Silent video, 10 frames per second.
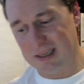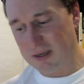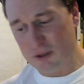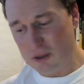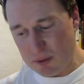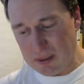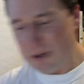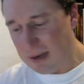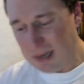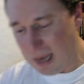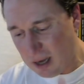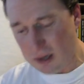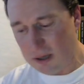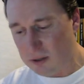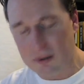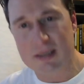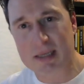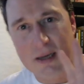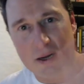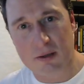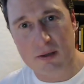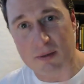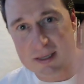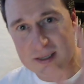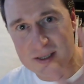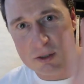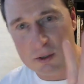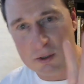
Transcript: Just really quick, I got to do this because there's a